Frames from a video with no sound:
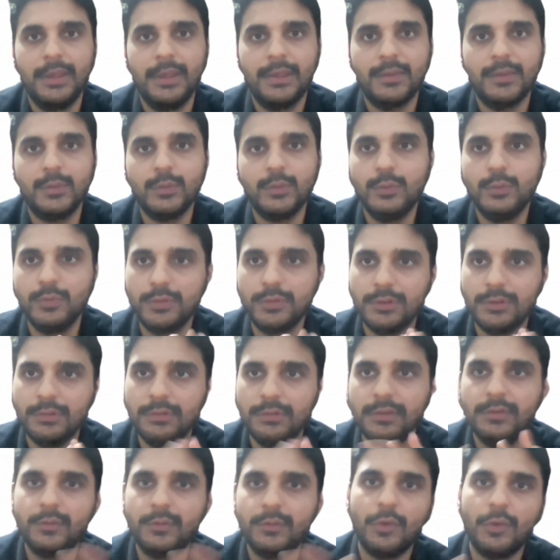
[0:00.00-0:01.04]
So using
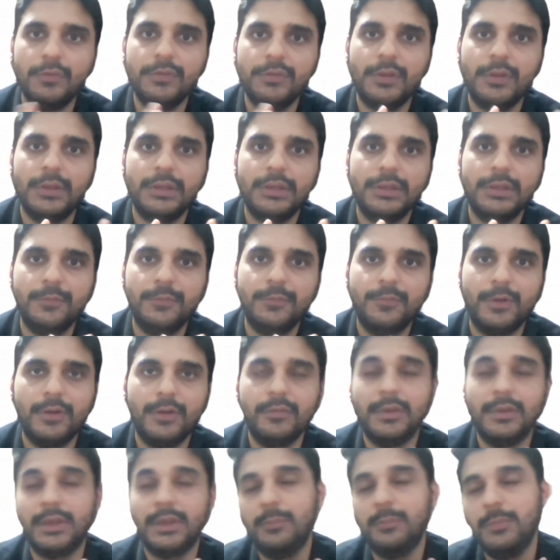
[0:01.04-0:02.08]
these quasi
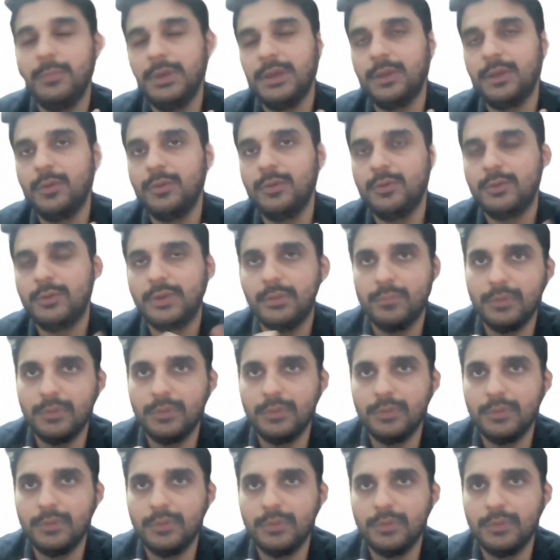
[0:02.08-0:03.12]
identifiers, I can make out, okay,
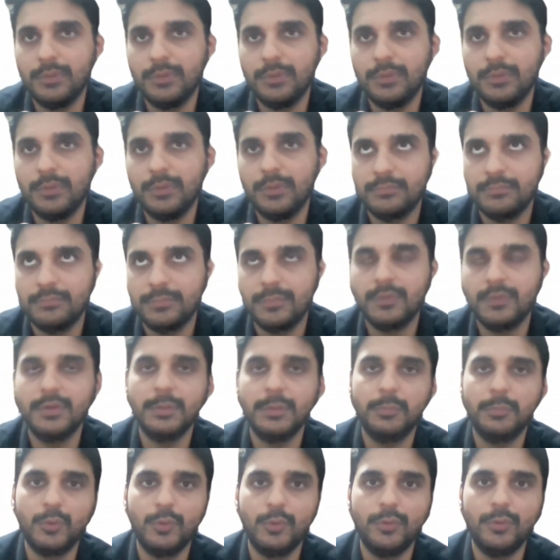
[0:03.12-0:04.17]
within this
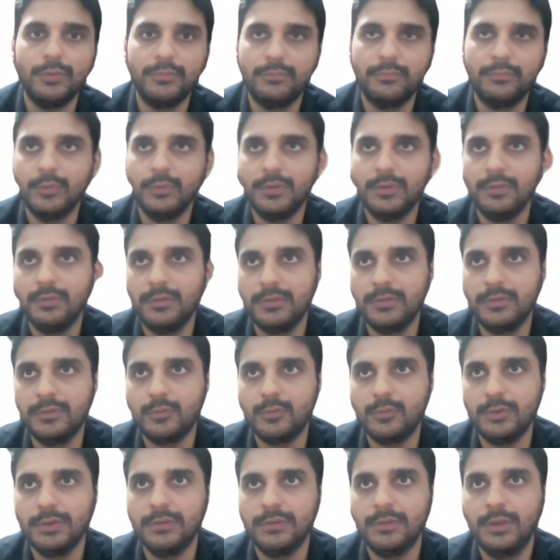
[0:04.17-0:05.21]
zip code, within this
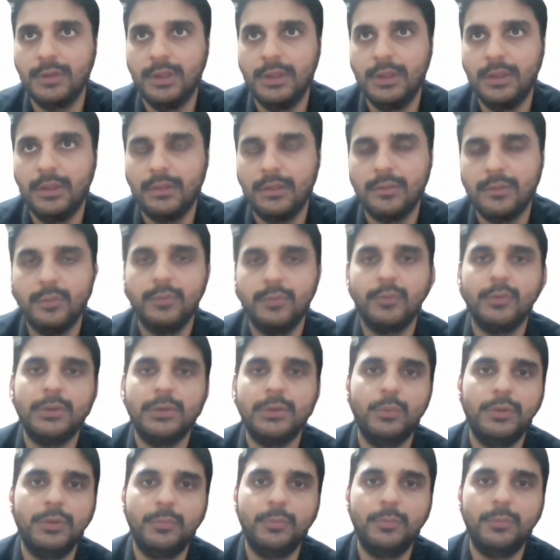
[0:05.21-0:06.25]
street, there is
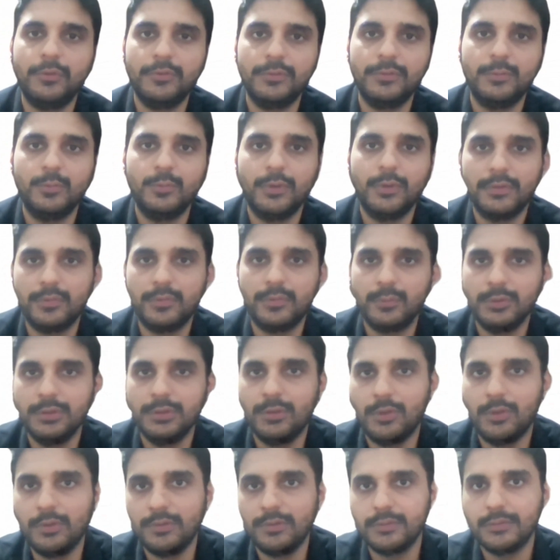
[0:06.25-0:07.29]
only one person who has 3
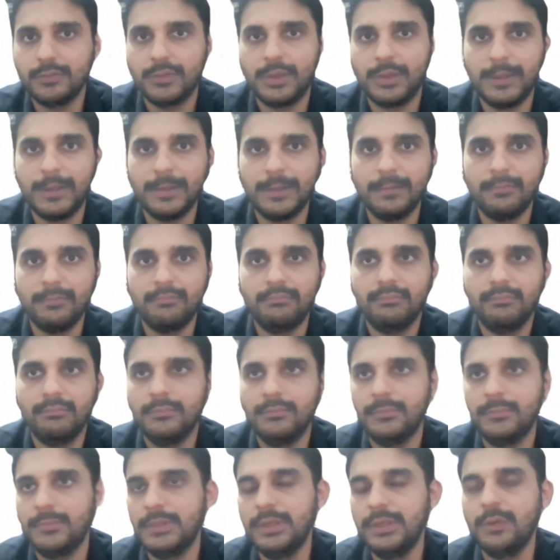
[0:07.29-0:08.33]
dogs, and
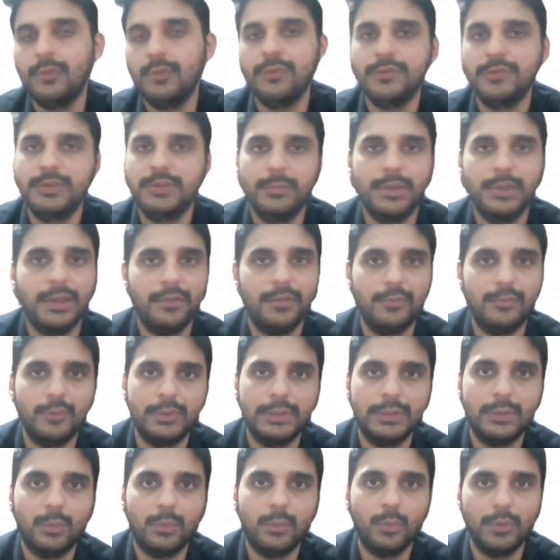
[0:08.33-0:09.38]
he or she may have
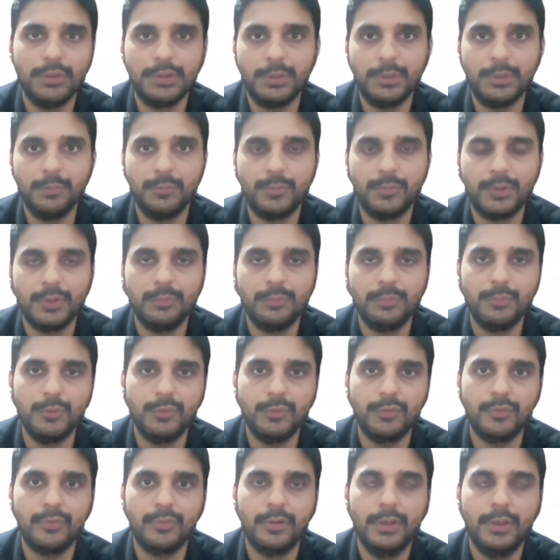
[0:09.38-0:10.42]
only one
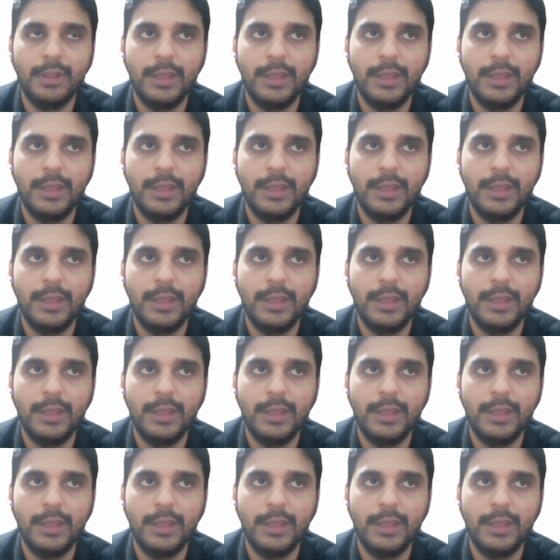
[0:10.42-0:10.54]
computer.